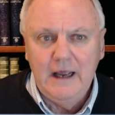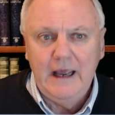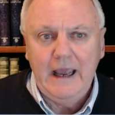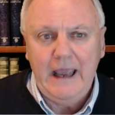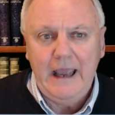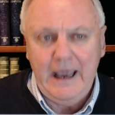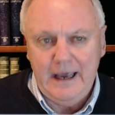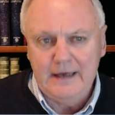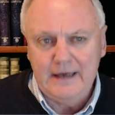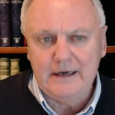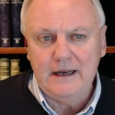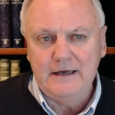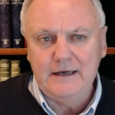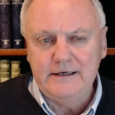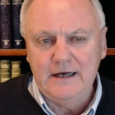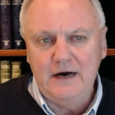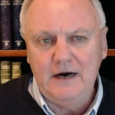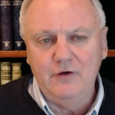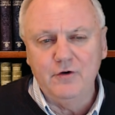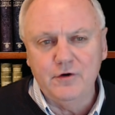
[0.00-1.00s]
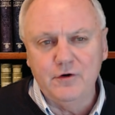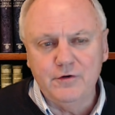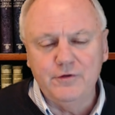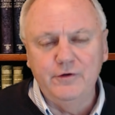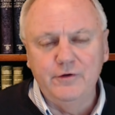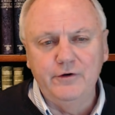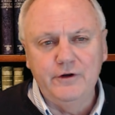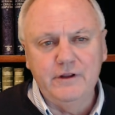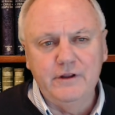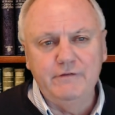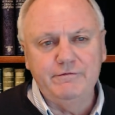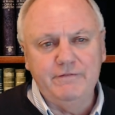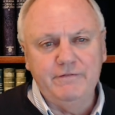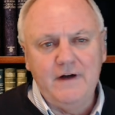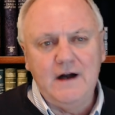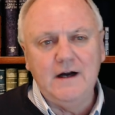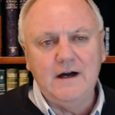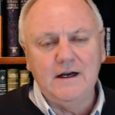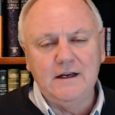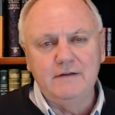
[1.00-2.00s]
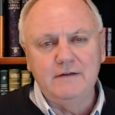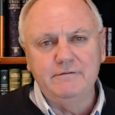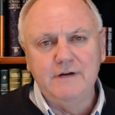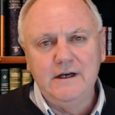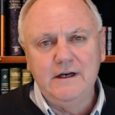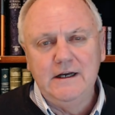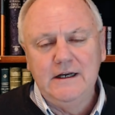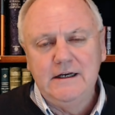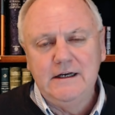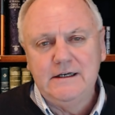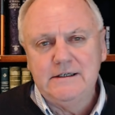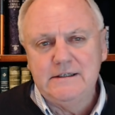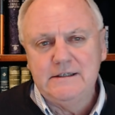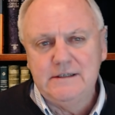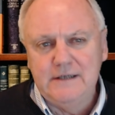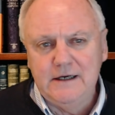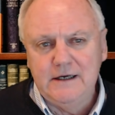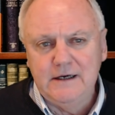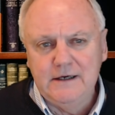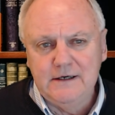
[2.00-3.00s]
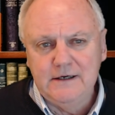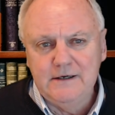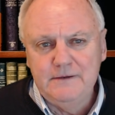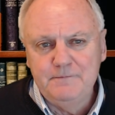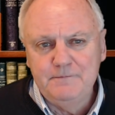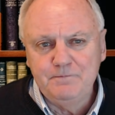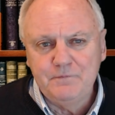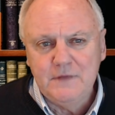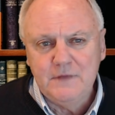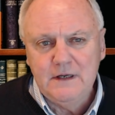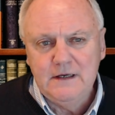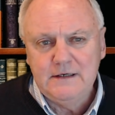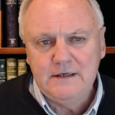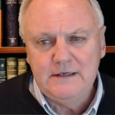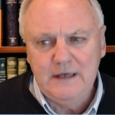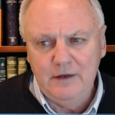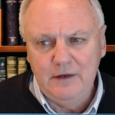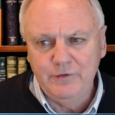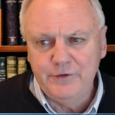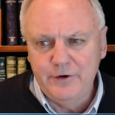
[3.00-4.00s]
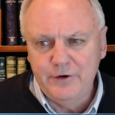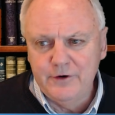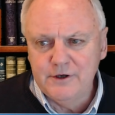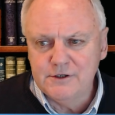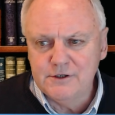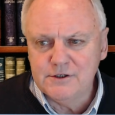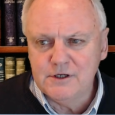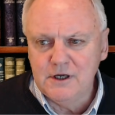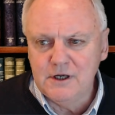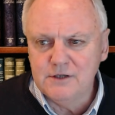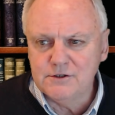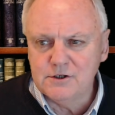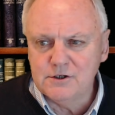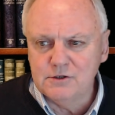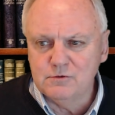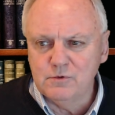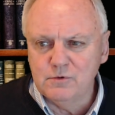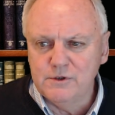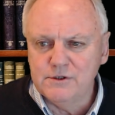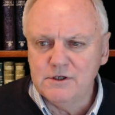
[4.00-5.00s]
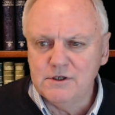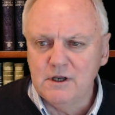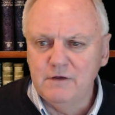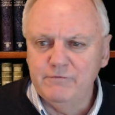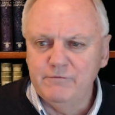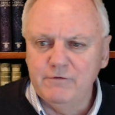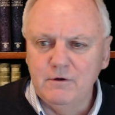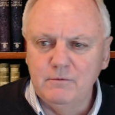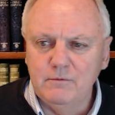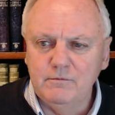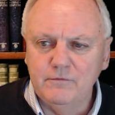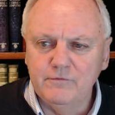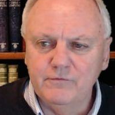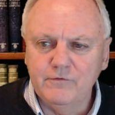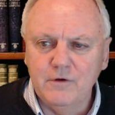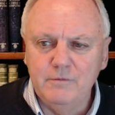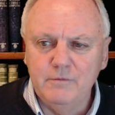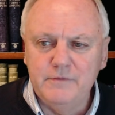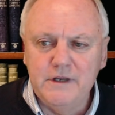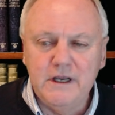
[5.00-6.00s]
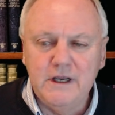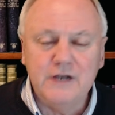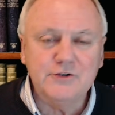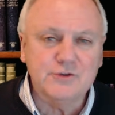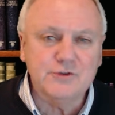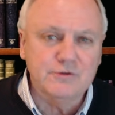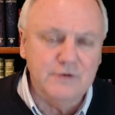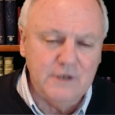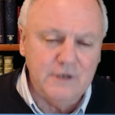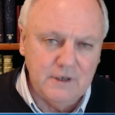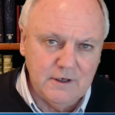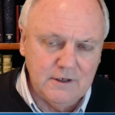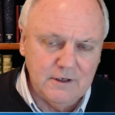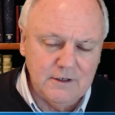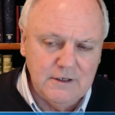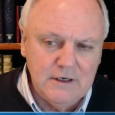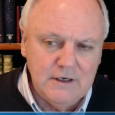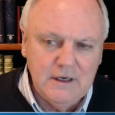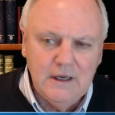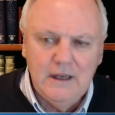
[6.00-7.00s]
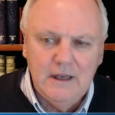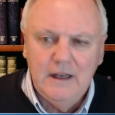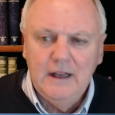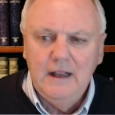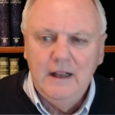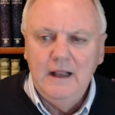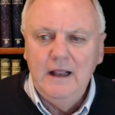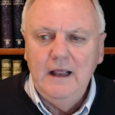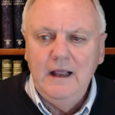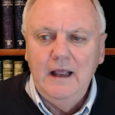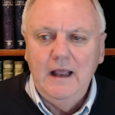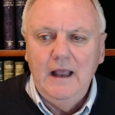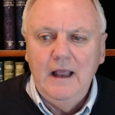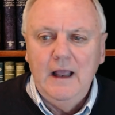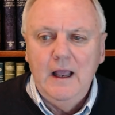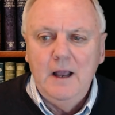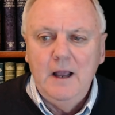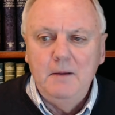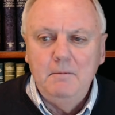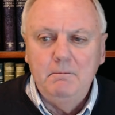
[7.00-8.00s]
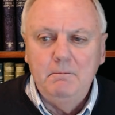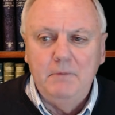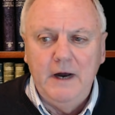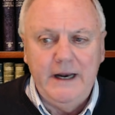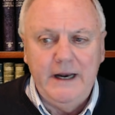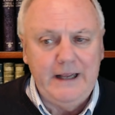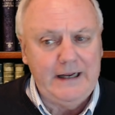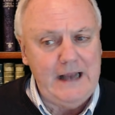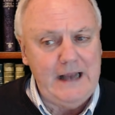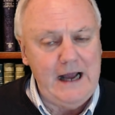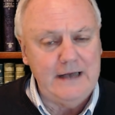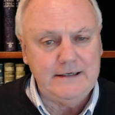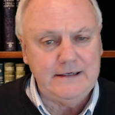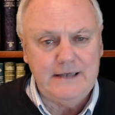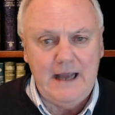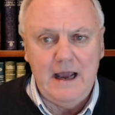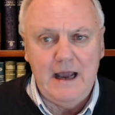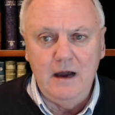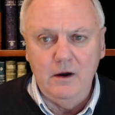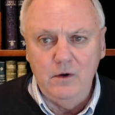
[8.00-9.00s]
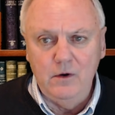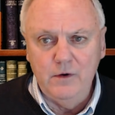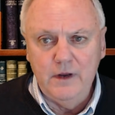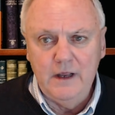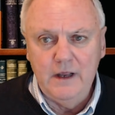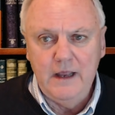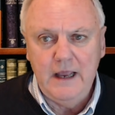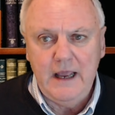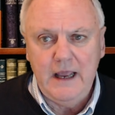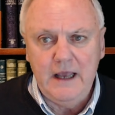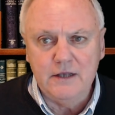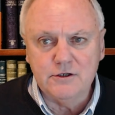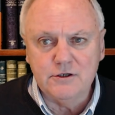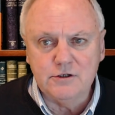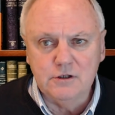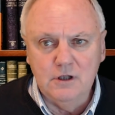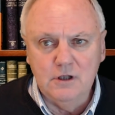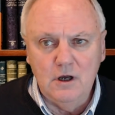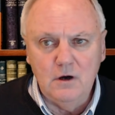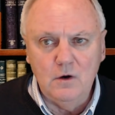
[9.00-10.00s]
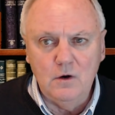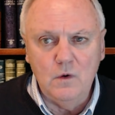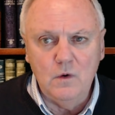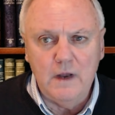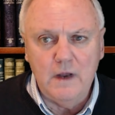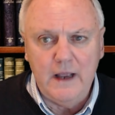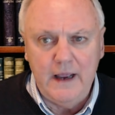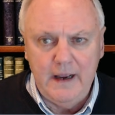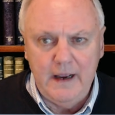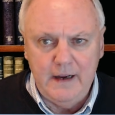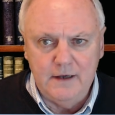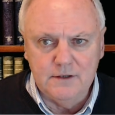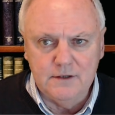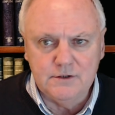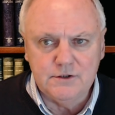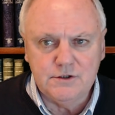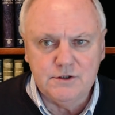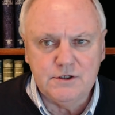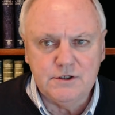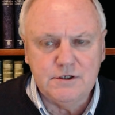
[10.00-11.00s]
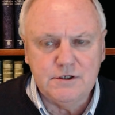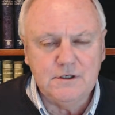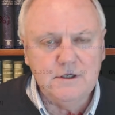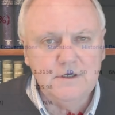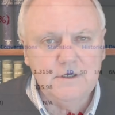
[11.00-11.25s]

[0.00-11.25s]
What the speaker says: at $1.35 today, down 30 cents, as we say, from yesterday. But it got down as low as